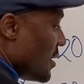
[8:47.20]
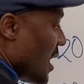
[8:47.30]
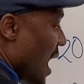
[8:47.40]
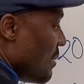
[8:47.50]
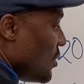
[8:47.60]

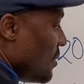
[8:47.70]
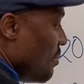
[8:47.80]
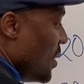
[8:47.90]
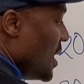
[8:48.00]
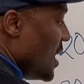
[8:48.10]
times
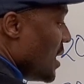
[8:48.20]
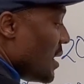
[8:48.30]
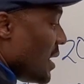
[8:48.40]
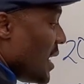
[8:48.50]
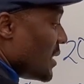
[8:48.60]
B
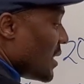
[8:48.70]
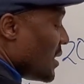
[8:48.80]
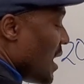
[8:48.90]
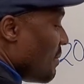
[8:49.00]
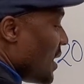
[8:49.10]
is the
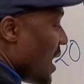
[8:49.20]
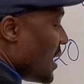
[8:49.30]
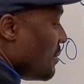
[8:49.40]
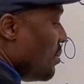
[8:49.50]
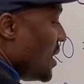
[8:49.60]
same thing
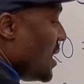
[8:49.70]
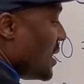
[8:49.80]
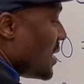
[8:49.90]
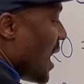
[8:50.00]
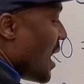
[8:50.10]
as B
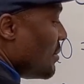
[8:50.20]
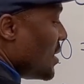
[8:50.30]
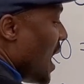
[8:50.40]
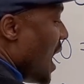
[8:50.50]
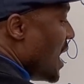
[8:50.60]
times
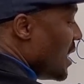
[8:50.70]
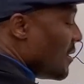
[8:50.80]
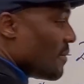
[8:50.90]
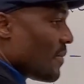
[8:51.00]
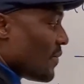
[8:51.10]
A.
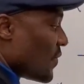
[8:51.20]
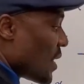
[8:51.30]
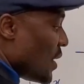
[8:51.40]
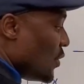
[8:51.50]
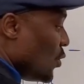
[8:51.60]

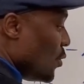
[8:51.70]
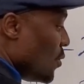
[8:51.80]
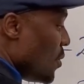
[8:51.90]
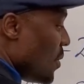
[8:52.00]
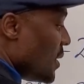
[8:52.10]

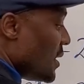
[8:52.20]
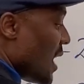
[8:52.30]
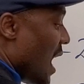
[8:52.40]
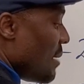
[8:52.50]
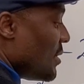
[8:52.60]
2
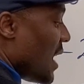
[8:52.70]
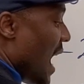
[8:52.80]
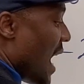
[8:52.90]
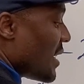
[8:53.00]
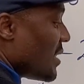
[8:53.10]
times
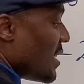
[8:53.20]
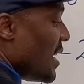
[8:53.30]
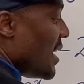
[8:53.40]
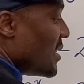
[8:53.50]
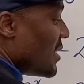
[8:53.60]
X
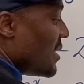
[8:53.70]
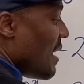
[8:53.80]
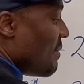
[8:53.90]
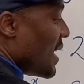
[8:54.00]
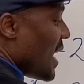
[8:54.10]
is the
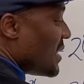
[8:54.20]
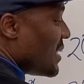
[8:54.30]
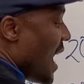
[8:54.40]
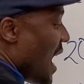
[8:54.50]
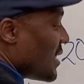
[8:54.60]
same thing
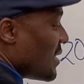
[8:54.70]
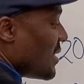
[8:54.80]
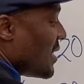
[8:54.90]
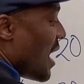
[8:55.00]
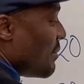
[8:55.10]
as X
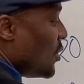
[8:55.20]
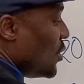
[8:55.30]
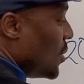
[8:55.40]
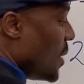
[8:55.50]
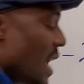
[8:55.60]
times 2.